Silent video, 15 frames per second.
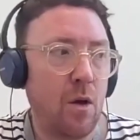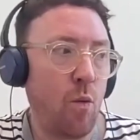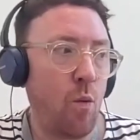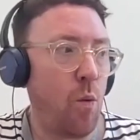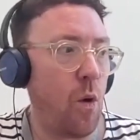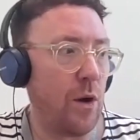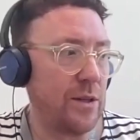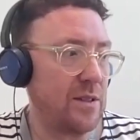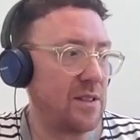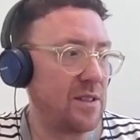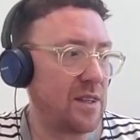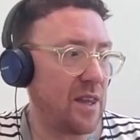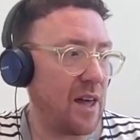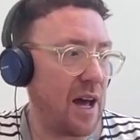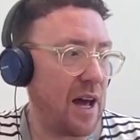was
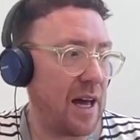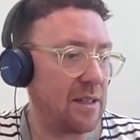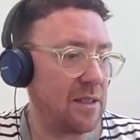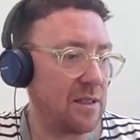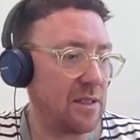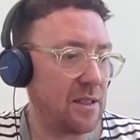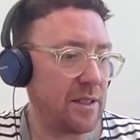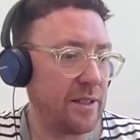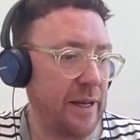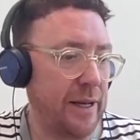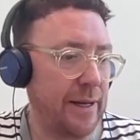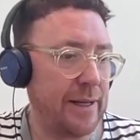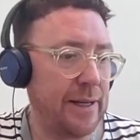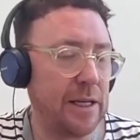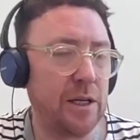that
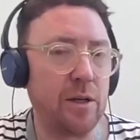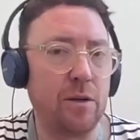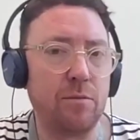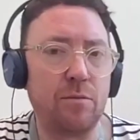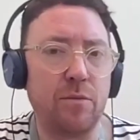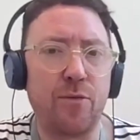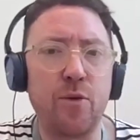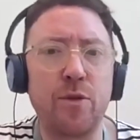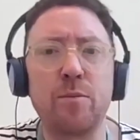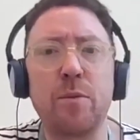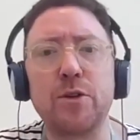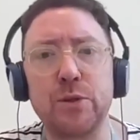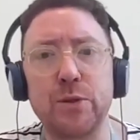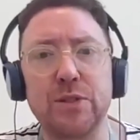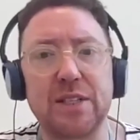through the
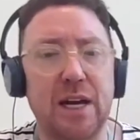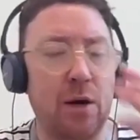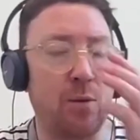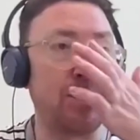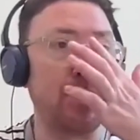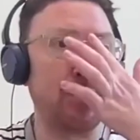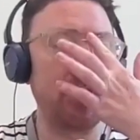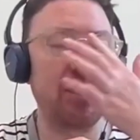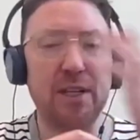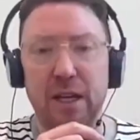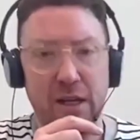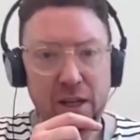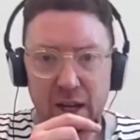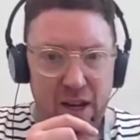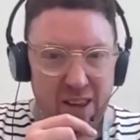modules that I was
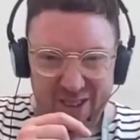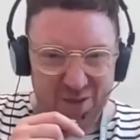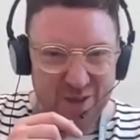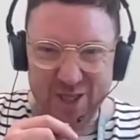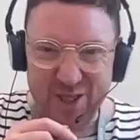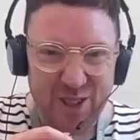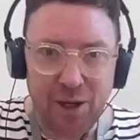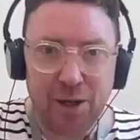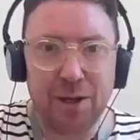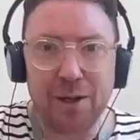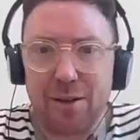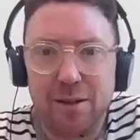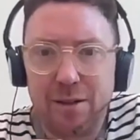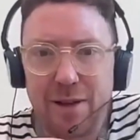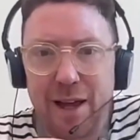studying, there was
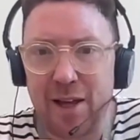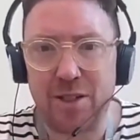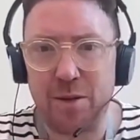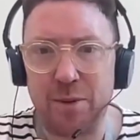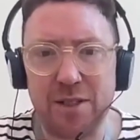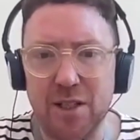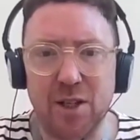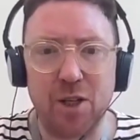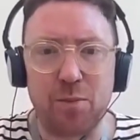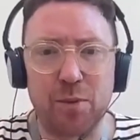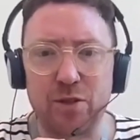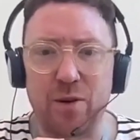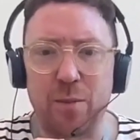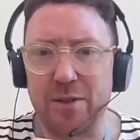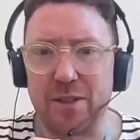no LGBTQ
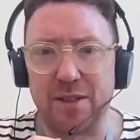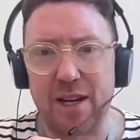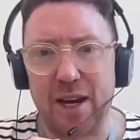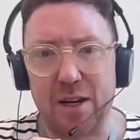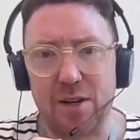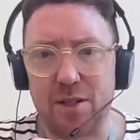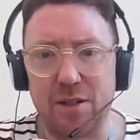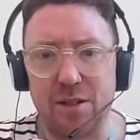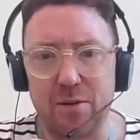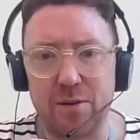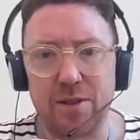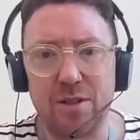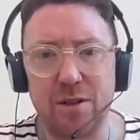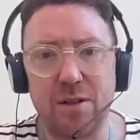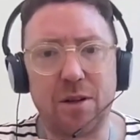plus representation. There
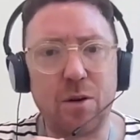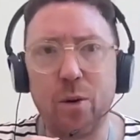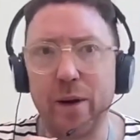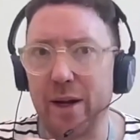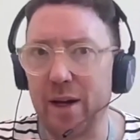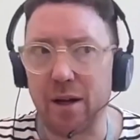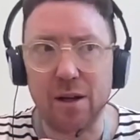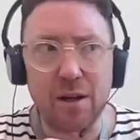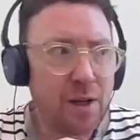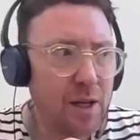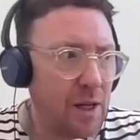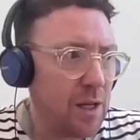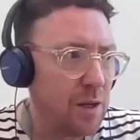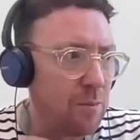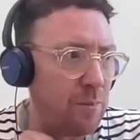was no queer
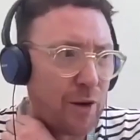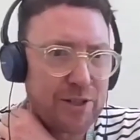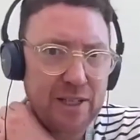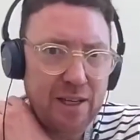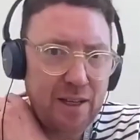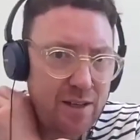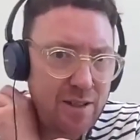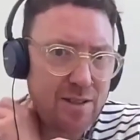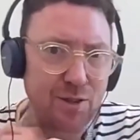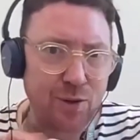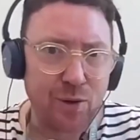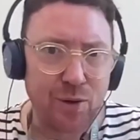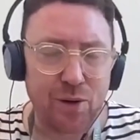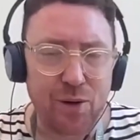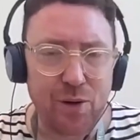bodies,
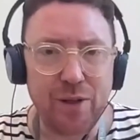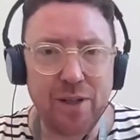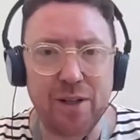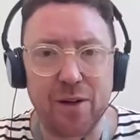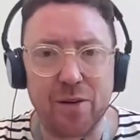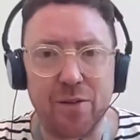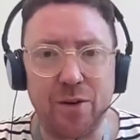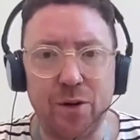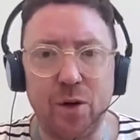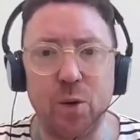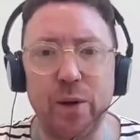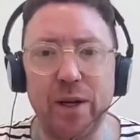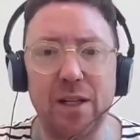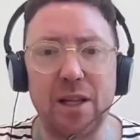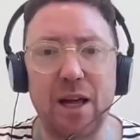or, no
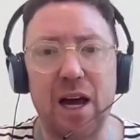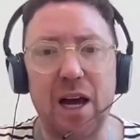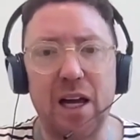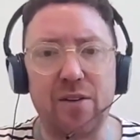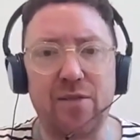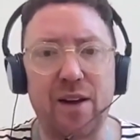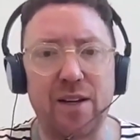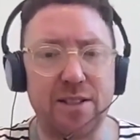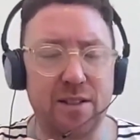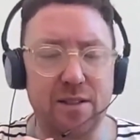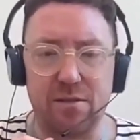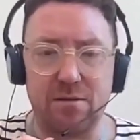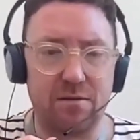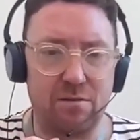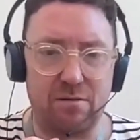queer life. I
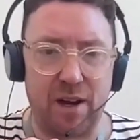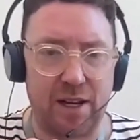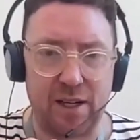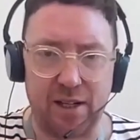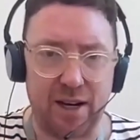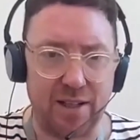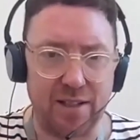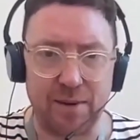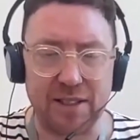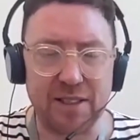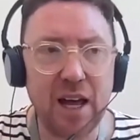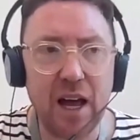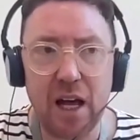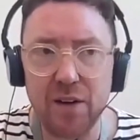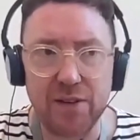didn't recognize
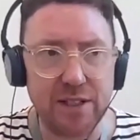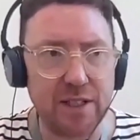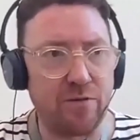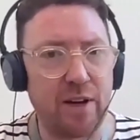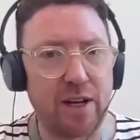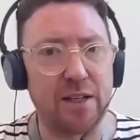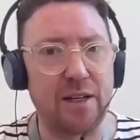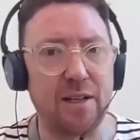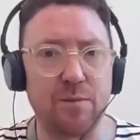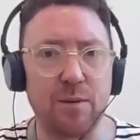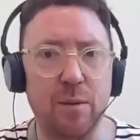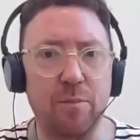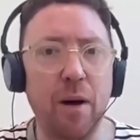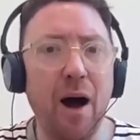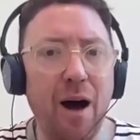myself. I didn't recognize
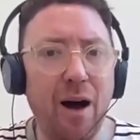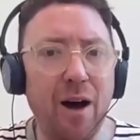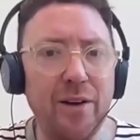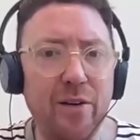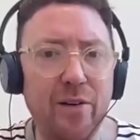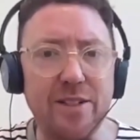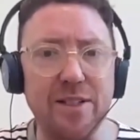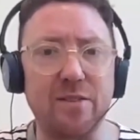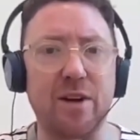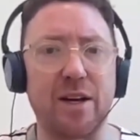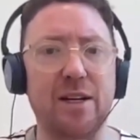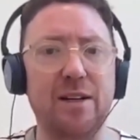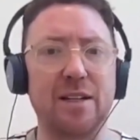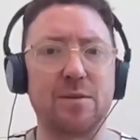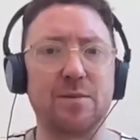my partner. I didn't
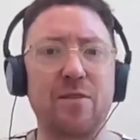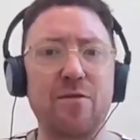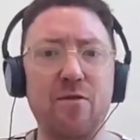recognize my